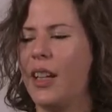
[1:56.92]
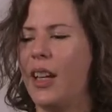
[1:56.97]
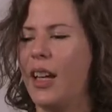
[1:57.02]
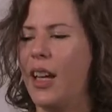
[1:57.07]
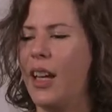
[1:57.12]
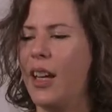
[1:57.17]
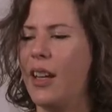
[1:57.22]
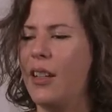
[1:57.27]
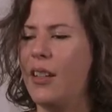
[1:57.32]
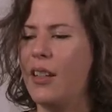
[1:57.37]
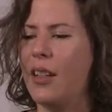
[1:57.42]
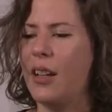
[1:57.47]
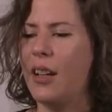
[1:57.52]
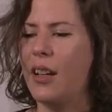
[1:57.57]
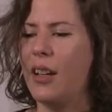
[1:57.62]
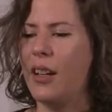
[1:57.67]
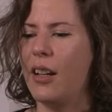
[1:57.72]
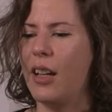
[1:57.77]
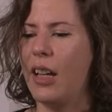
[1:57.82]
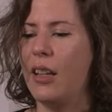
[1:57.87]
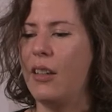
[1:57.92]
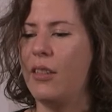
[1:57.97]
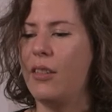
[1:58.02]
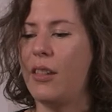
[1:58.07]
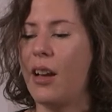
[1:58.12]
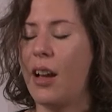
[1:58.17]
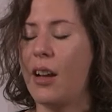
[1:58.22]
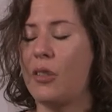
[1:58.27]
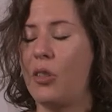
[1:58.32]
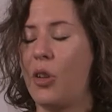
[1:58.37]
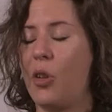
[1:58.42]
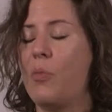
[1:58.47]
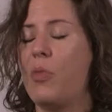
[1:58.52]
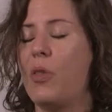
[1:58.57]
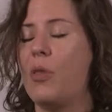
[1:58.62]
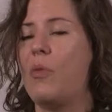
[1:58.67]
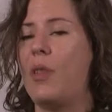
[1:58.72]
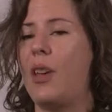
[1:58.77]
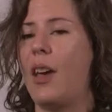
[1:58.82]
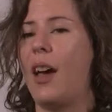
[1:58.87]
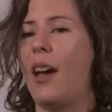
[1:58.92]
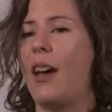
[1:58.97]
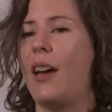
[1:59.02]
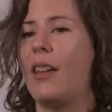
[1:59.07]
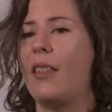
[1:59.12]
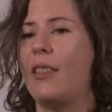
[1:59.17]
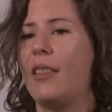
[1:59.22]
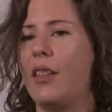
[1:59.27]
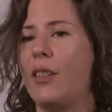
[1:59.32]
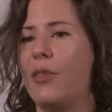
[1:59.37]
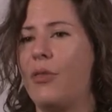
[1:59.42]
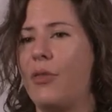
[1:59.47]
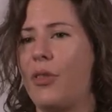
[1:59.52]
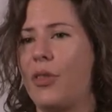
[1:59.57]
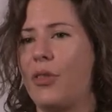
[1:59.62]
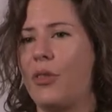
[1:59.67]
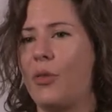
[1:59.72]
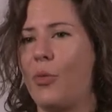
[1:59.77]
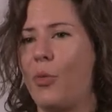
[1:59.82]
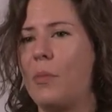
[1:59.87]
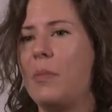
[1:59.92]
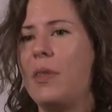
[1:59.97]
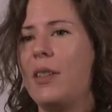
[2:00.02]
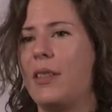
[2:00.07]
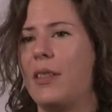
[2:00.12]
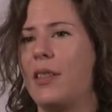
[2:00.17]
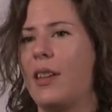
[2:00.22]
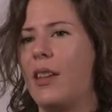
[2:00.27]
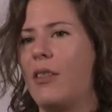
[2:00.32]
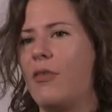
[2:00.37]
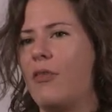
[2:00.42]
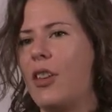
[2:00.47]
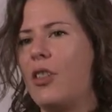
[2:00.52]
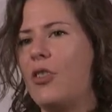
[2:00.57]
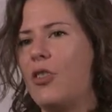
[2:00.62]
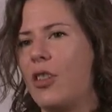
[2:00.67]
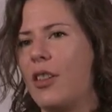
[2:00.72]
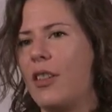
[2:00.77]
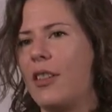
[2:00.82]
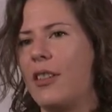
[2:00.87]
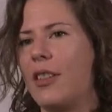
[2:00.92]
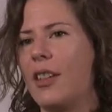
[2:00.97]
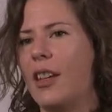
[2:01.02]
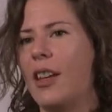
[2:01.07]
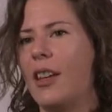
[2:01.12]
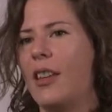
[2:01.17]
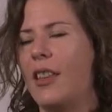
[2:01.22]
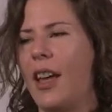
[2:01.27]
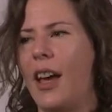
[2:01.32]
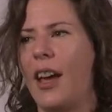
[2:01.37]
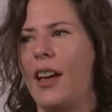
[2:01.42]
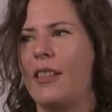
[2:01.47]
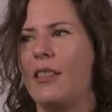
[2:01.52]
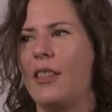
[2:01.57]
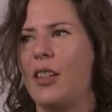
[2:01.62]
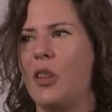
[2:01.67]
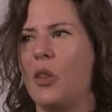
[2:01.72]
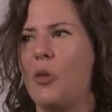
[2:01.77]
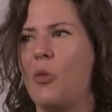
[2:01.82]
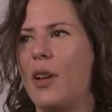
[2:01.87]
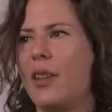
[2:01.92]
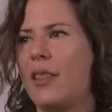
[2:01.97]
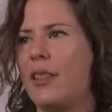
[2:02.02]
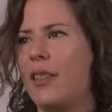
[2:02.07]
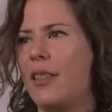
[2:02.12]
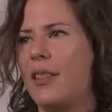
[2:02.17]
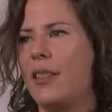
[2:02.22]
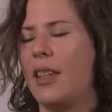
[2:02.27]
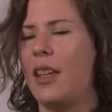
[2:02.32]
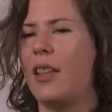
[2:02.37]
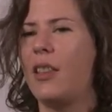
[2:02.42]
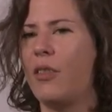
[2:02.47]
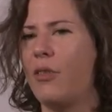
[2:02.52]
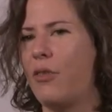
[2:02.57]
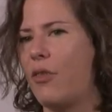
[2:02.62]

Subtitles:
And in October, we had the first women's convention that the U.S. has seen, the